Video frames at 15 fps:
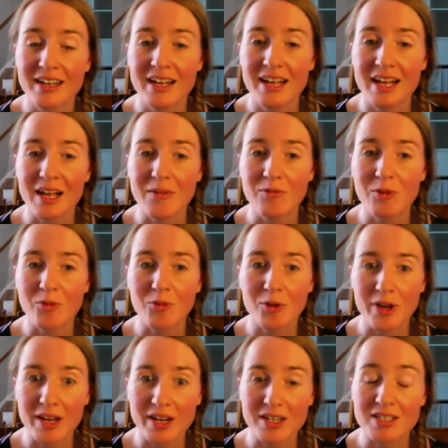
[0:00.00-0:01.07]
for 4
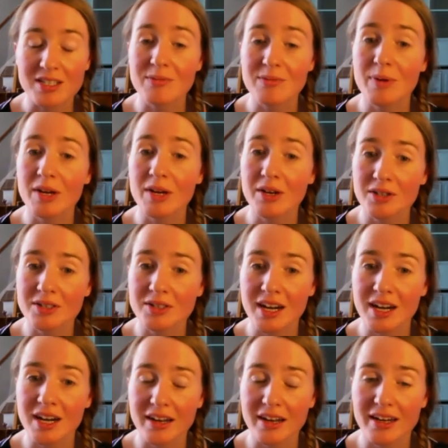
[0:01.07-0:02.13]
years, and my girls
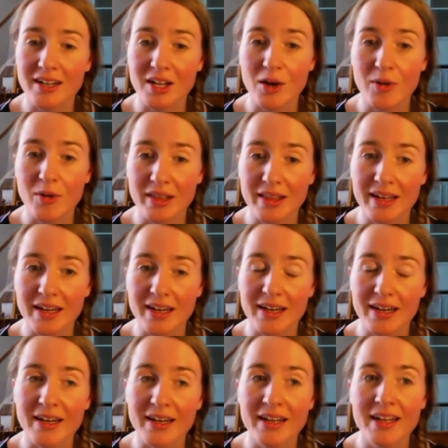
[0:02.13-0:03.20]
started going
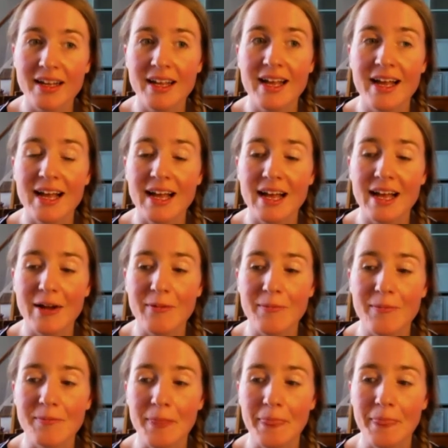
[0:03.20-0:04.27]
there.
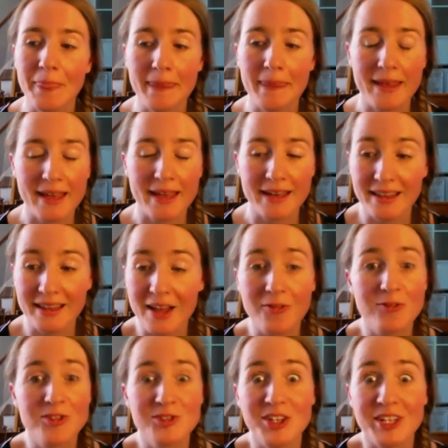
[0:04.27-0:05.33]
And life
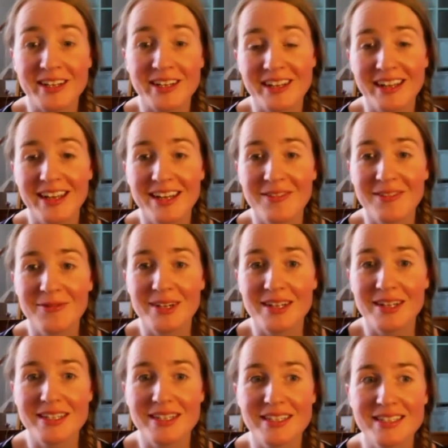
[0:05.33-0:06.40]
was good. And it
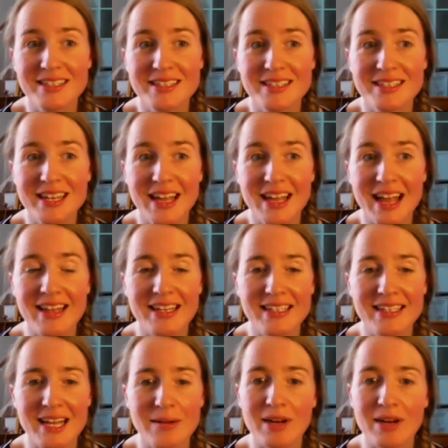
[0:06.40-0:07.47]
was at that
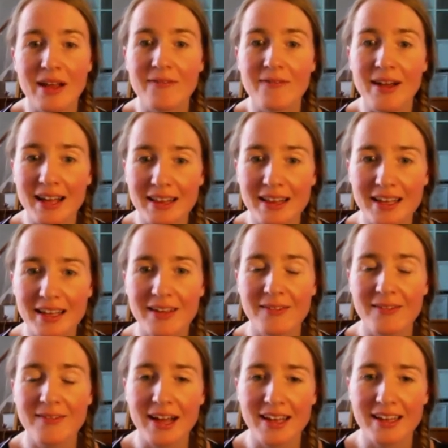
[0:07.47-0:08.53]
time when I finally
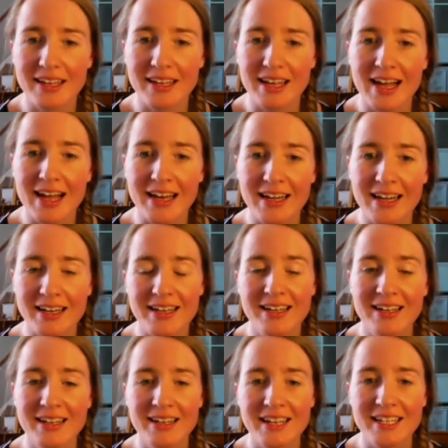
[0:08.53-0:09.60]
got
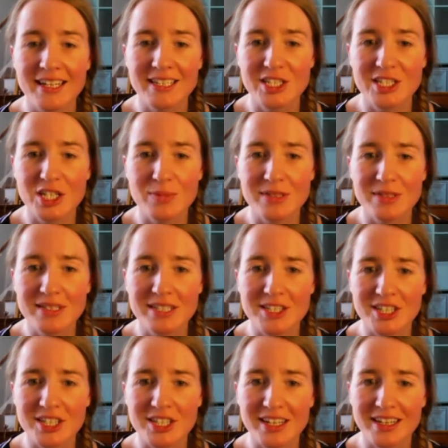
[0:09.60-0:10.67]
a teaching
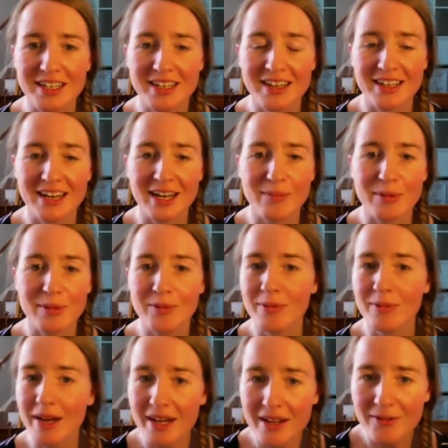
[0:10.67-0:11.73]
position that I'd been
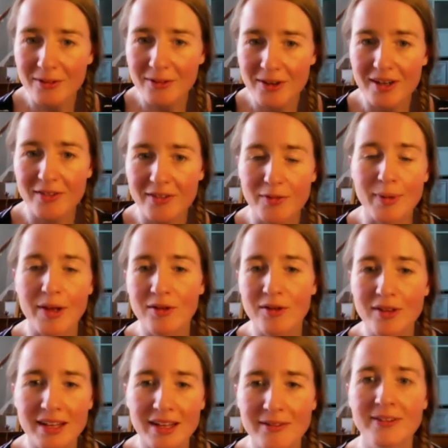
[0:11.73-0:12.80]
waiting for my whole
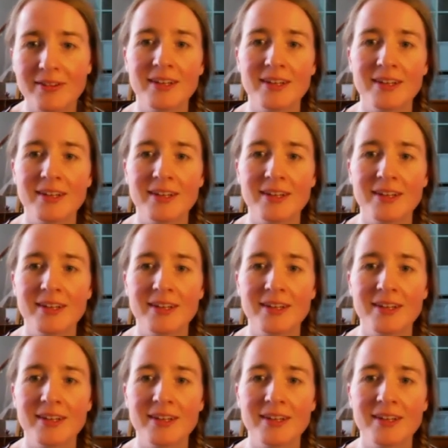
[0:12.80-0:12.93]
life,